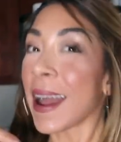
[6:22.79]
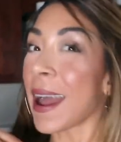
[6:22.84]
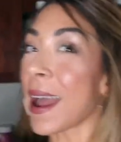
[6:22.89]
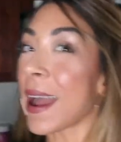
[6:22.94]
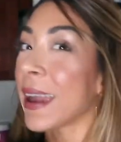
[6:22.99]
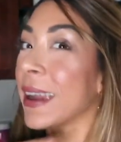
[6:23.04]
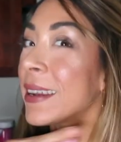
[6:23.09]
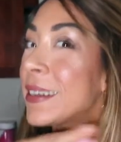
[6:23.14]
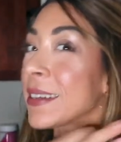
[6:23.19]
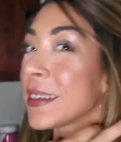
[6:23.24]

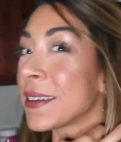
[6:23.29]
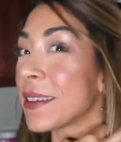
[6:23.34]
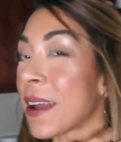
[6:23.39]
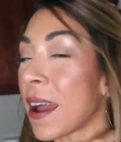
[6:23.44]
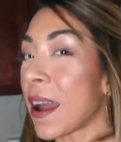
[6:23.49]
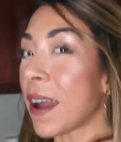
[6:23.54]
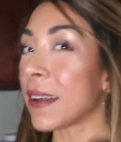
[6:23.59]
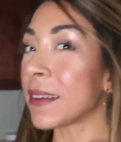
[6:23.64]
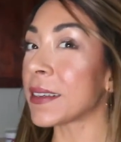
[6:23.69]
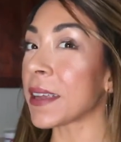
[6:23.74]
I did
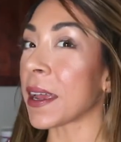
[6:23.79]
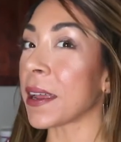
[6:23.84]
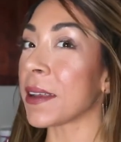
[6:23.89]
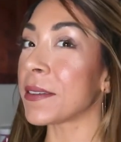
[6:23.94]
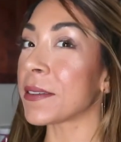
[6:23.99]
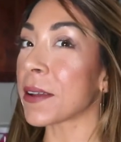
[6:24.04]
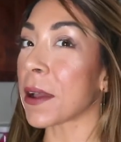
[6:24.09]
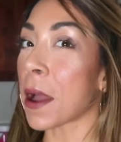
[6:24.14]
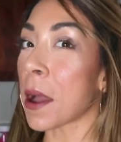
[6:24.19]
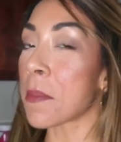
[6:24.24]
not
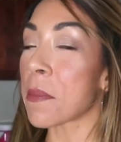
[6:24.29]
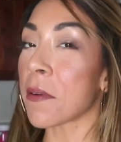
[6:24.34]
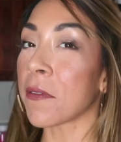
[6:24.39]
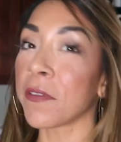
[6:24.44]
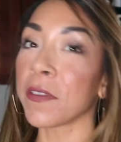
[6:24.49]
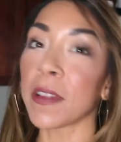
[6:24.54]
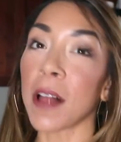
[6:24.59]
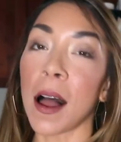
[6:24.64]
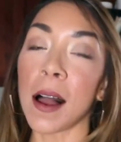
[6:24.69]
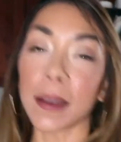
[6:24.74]
end up
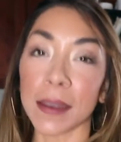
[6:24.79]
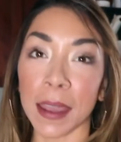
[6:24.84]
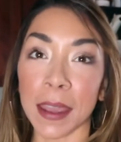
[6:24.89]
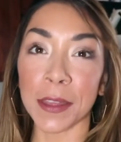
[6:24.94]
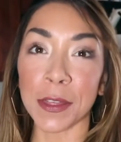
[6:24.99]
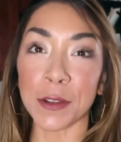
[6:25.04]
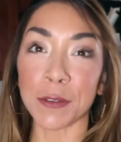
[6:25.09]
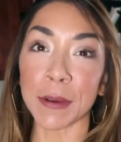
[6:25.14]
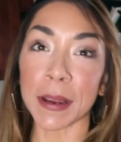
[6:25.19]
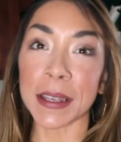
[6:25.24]

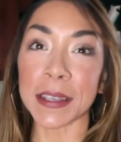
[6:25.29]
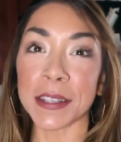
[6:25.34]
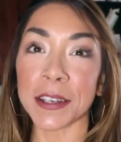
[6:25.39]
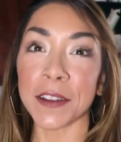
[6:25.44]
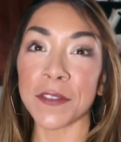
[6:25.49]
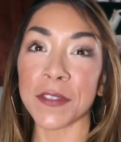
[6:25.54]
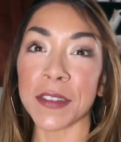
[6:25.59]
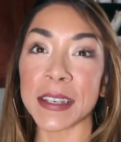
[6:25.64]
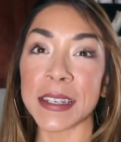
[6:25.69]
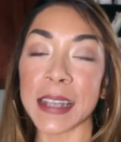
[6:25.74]
vlogging the rest
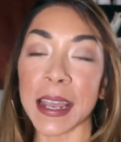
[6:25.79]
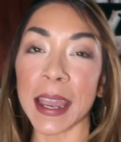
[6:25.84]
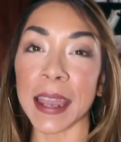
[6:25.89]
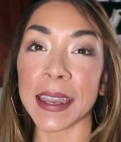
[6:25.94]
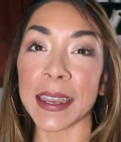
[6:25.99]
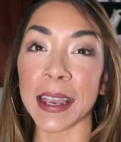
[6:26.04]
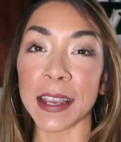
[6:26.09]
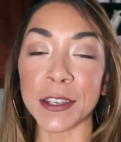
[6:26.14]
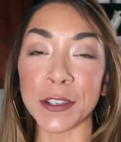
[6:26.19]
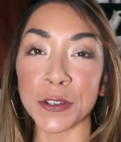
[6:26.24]
of the
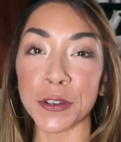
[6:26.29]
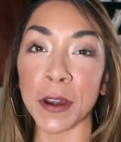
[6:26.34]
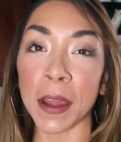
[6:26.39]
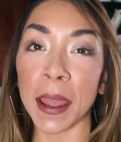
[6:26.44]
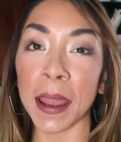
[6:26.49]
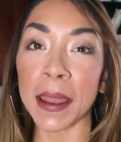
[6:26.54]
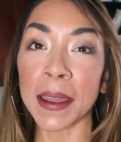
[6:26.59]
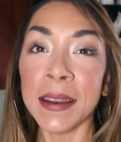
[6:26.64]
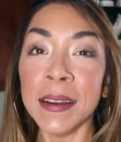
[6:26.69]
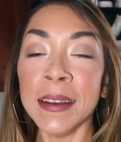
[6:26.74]
day
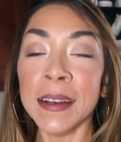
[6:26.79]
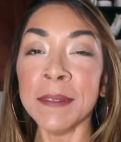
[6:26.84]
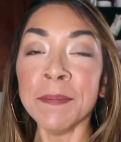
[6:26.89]
yesterday